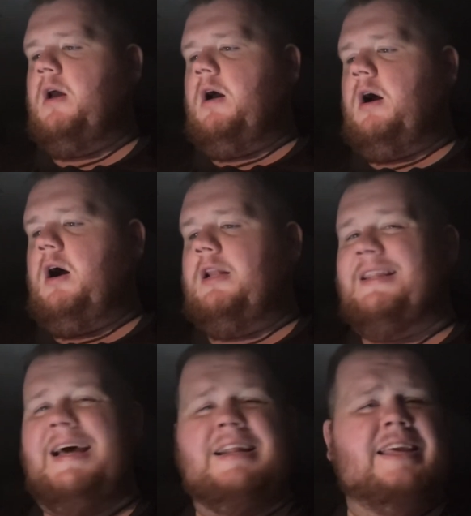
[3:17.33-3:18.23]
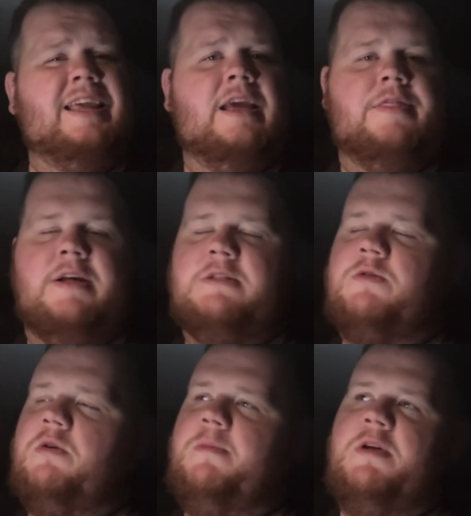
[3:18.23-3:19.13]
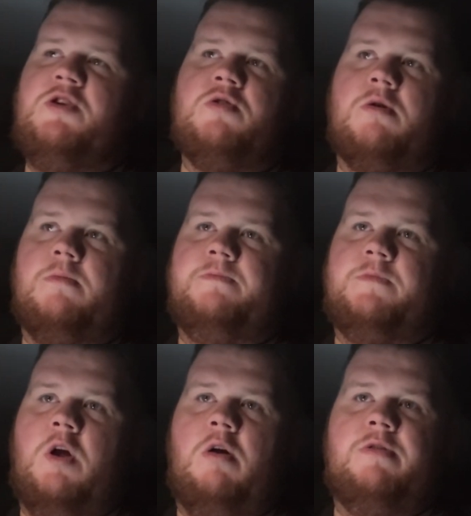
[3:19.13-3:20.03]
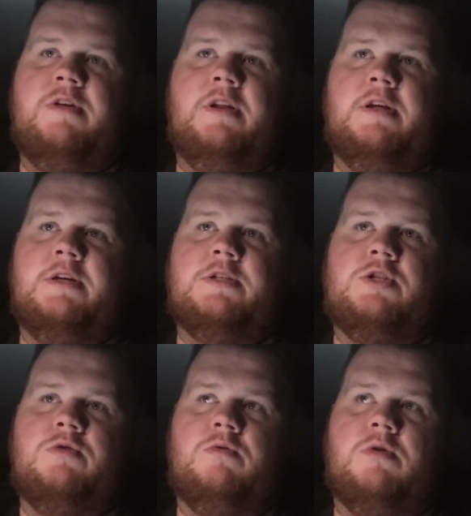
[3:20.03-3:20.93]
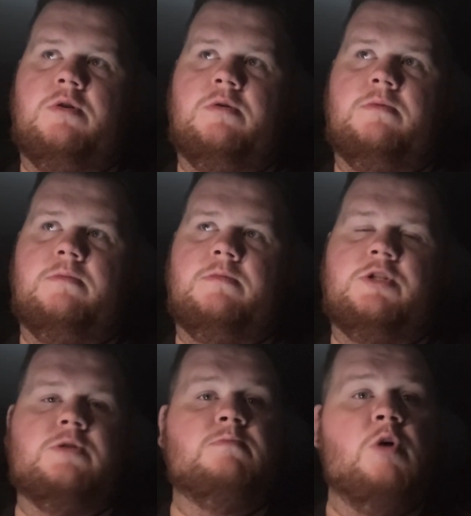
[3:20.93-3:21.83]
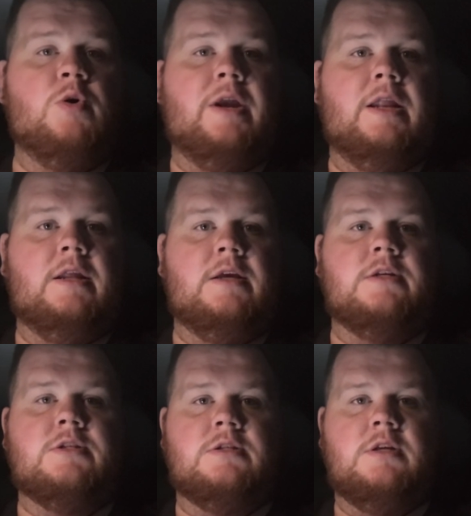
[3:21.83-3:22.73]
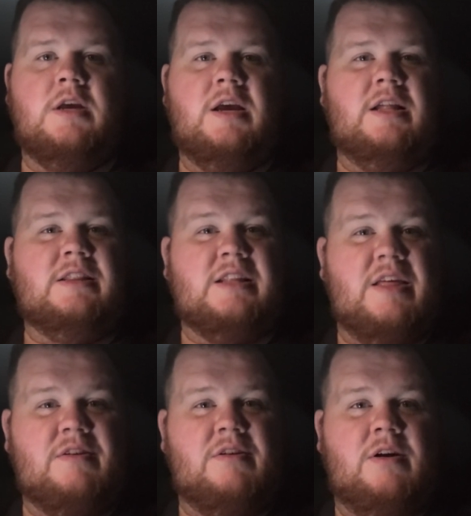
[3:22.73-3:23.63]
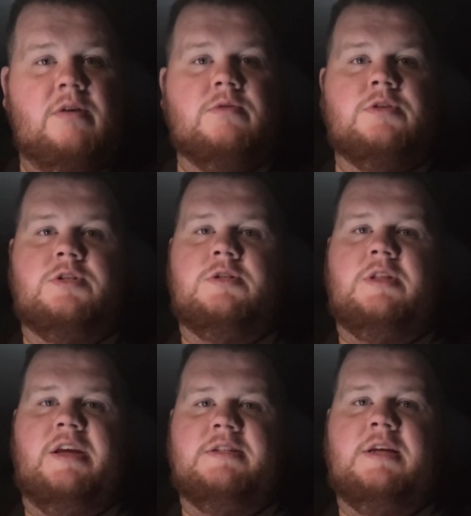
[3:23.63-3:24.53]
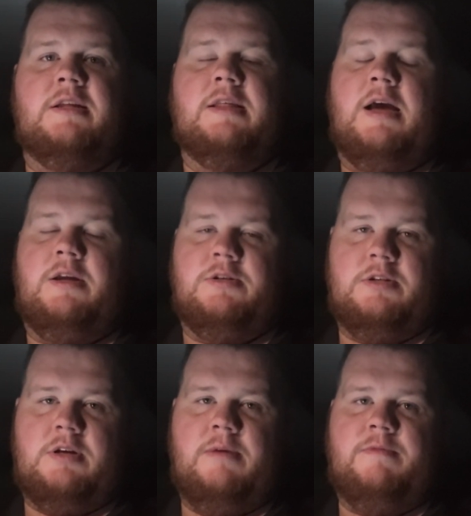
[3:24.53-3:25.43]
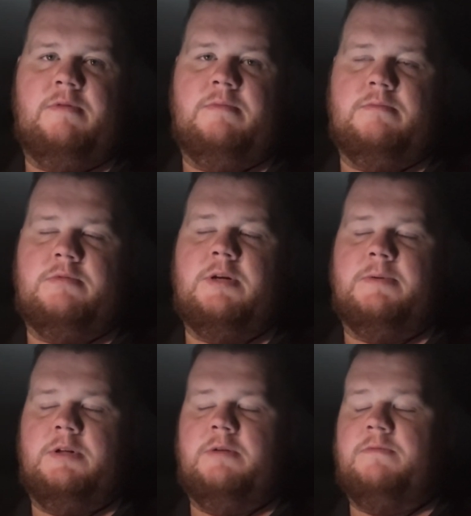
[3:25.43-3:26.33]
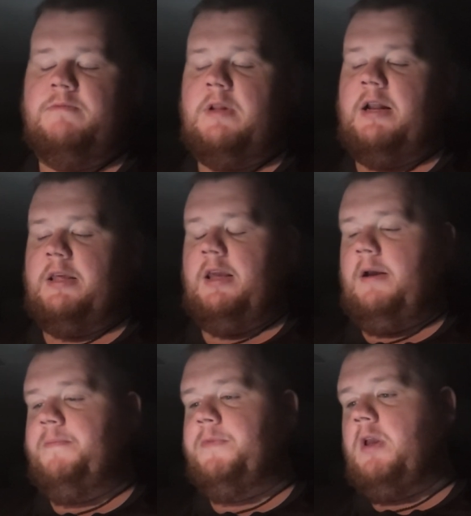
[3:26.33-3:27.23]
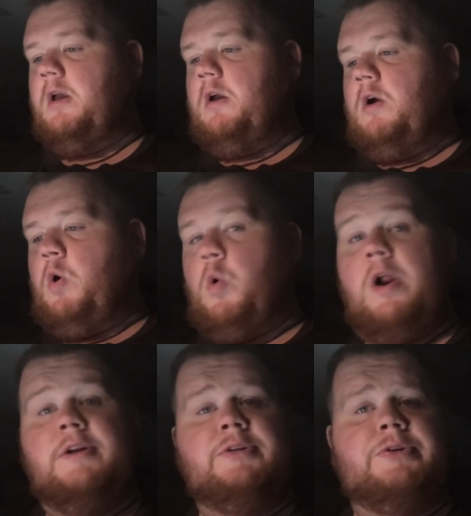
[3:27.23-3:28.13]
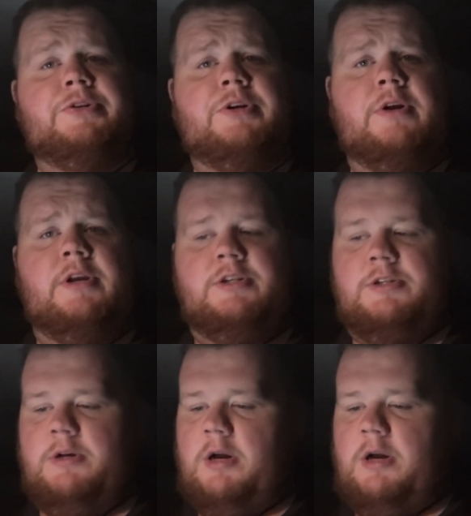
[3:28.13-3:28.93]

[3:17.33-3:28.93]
Latakia, that's going to be your earthiness, your smokiness, leather notes, things like that usually come from typically Latakia. Oriental or Turkish,